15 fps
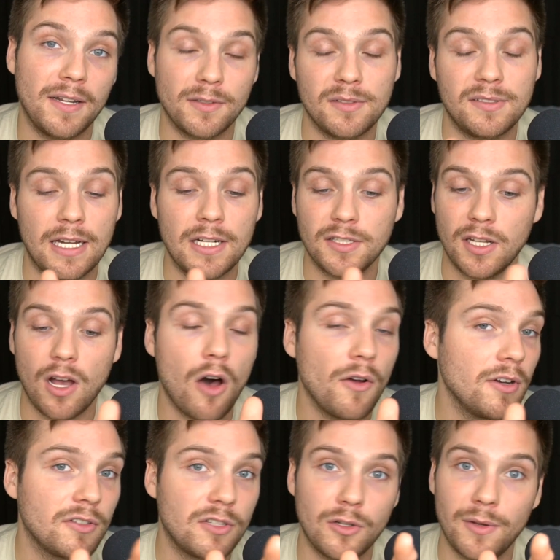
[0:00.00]
So essentially all
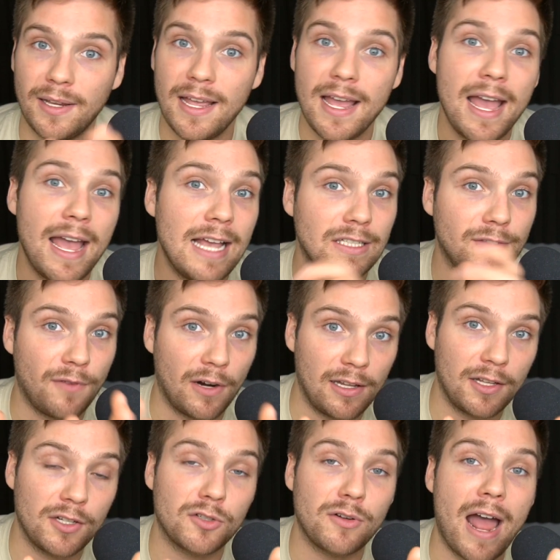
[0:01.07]
you're doing is
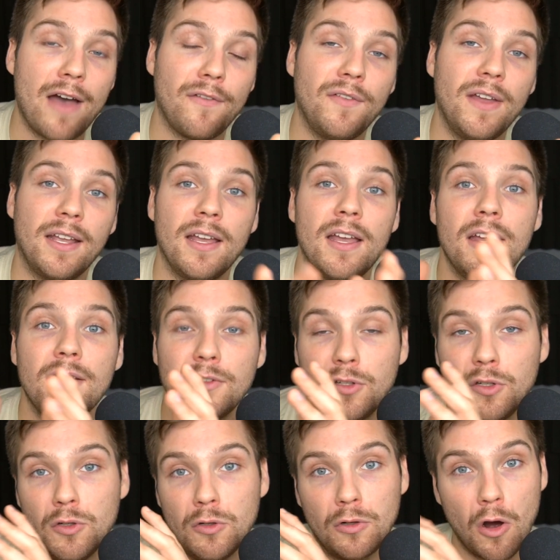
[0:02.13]
funneling traffic
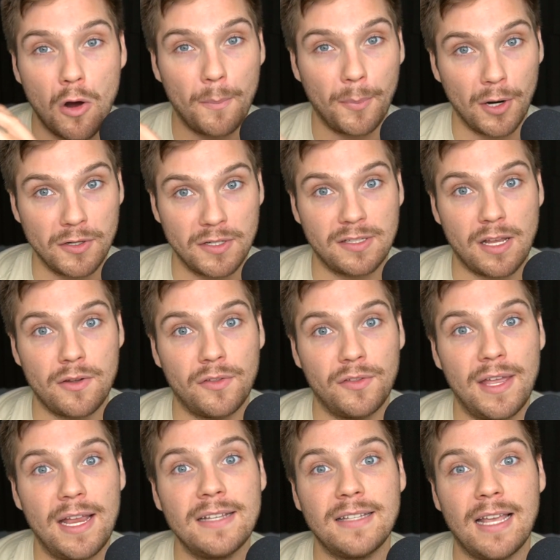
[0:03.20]
to go purchase other
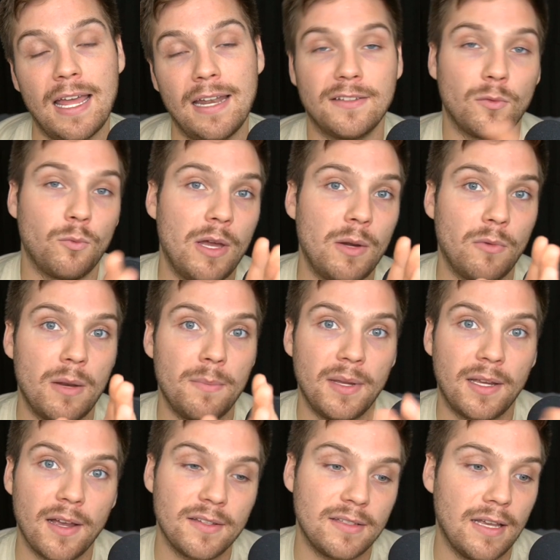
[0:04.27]
things, and it's a win-win
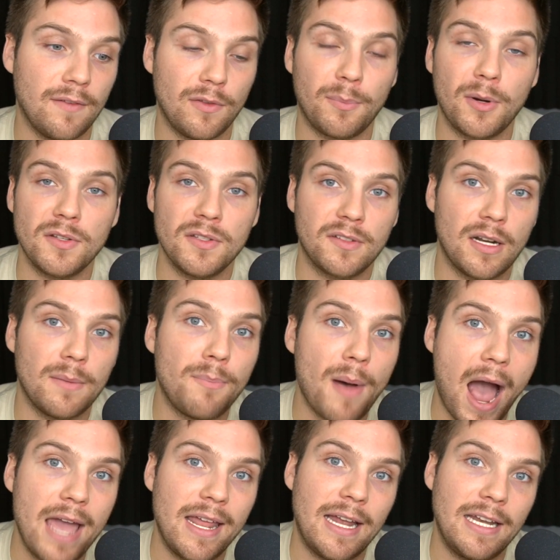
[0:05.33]
because if the person's going to
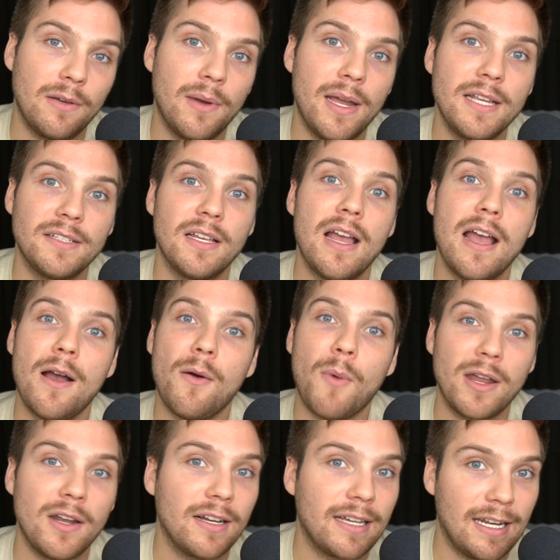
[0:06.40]
buy it anyways,
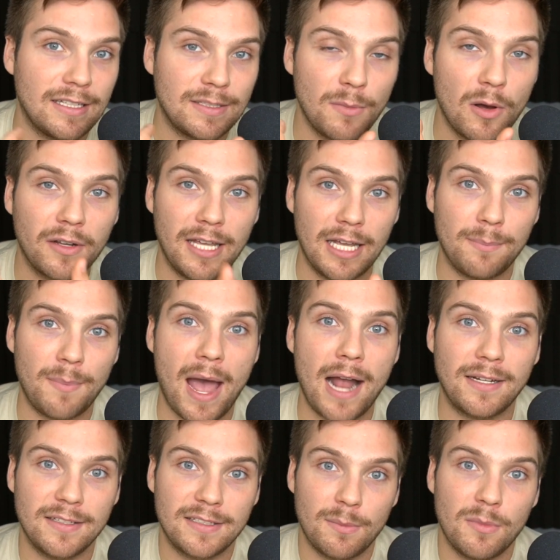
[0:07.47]
why not get a small kickback
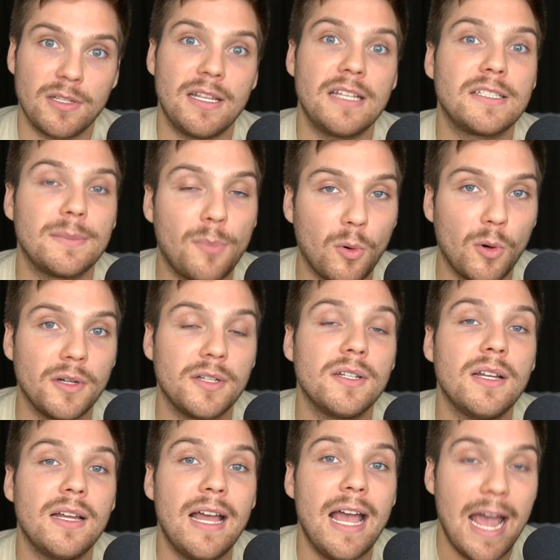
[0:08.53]
to someone that they support
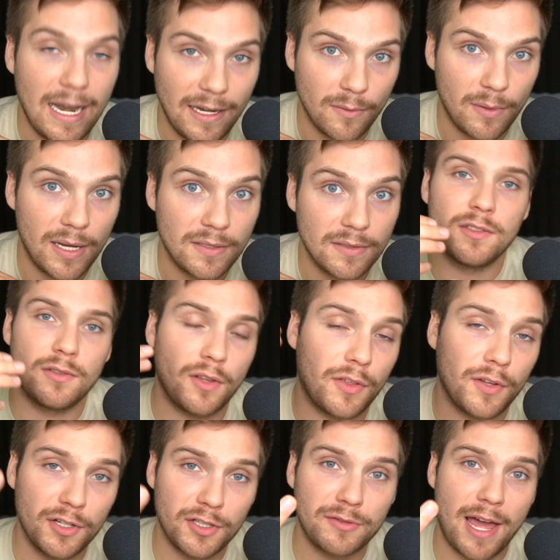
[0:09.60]
anyways? So the
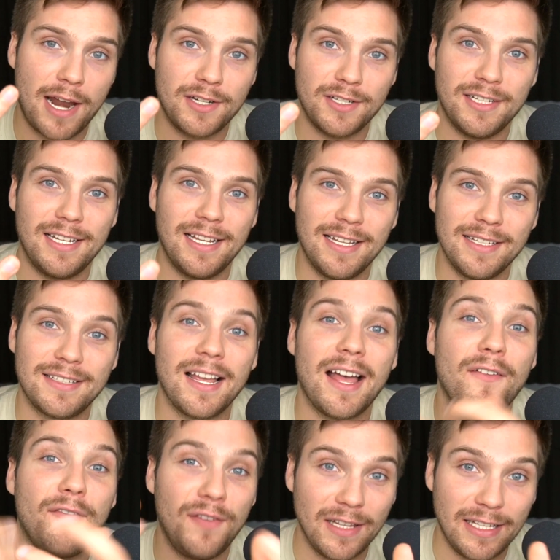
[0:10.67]
third strategy is
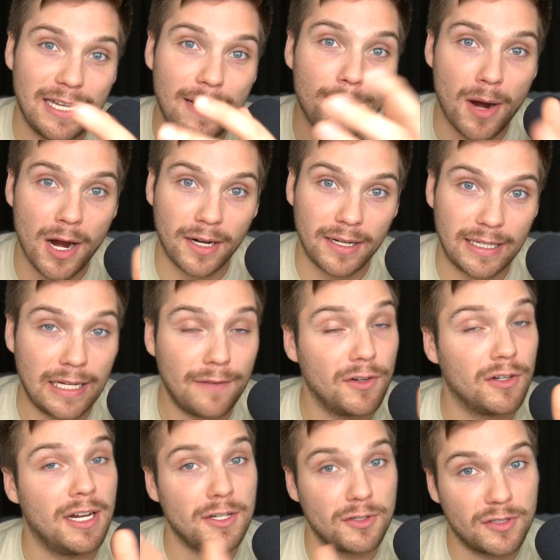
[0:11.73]
affiliate marketing. And if
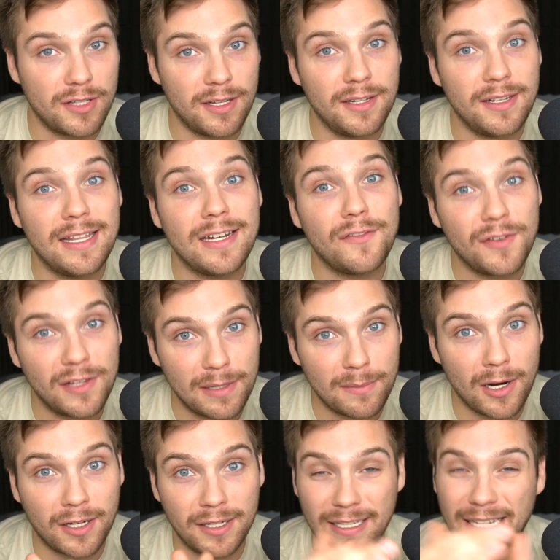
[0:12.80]
you're interested in affiliate
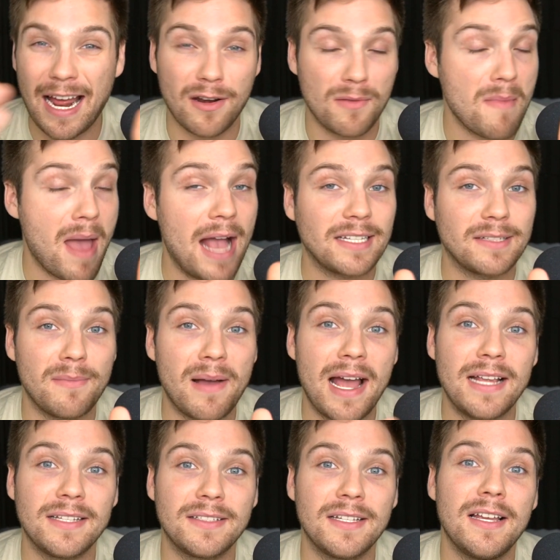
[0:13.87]
marketing and how to
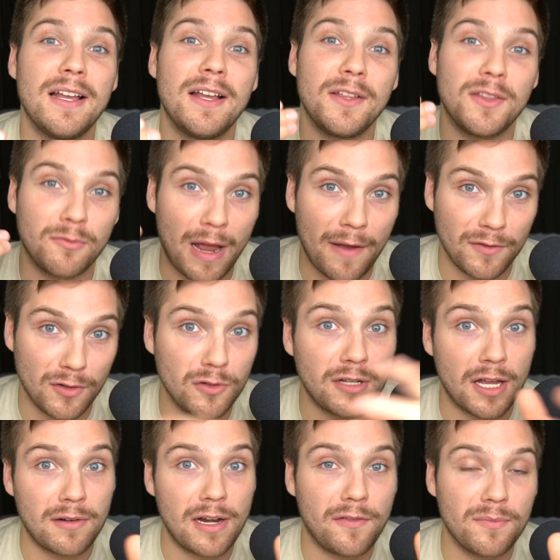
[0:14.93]
maximize the revenue you
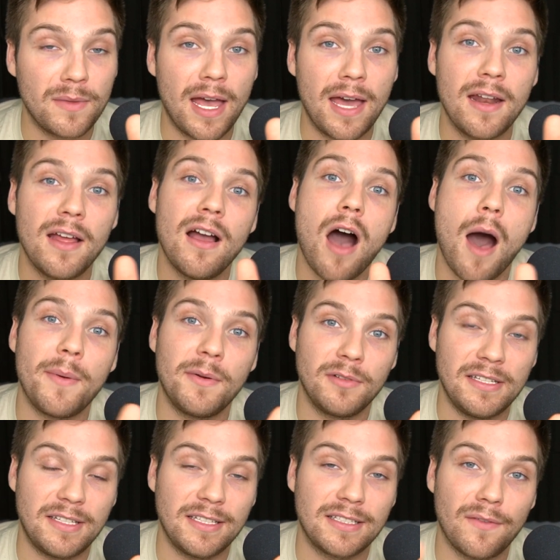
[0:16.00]
generate from that, I'll be
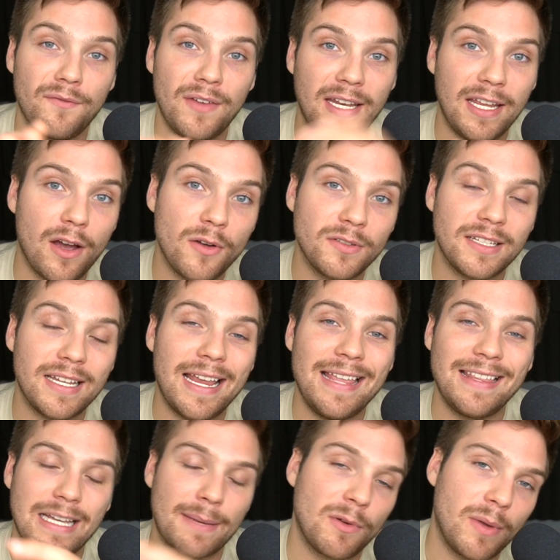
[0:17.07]
releasing some videos in
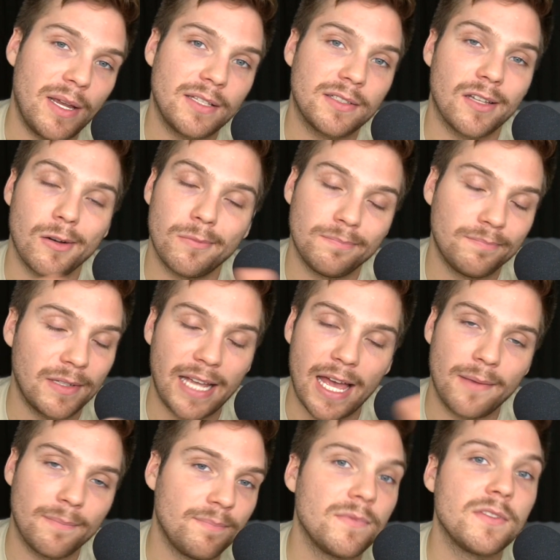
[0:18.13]
the coming weeks. So
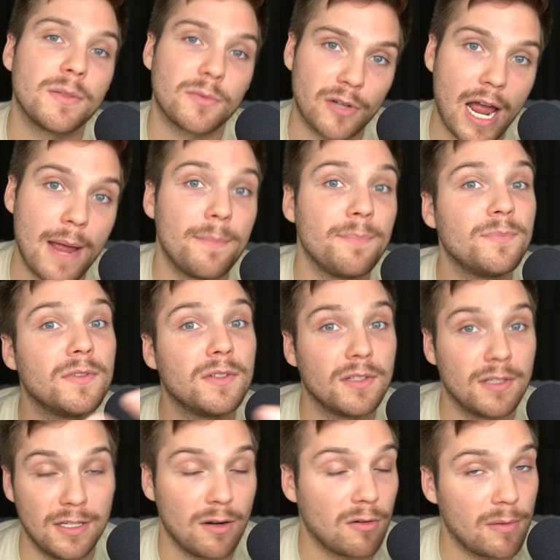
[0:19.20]
again, subscribe.
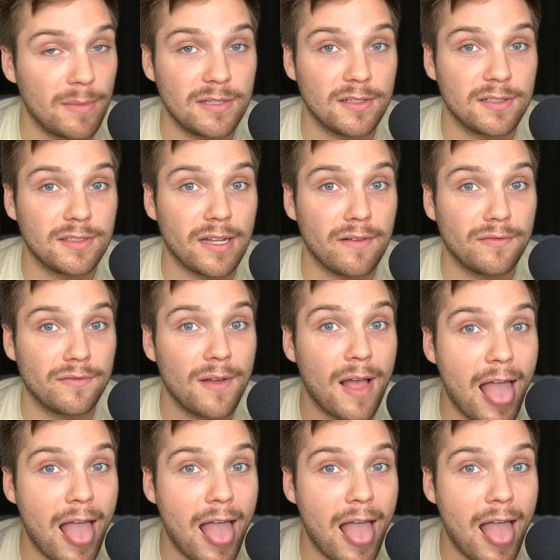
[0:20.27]
You don't want to miss this stuff.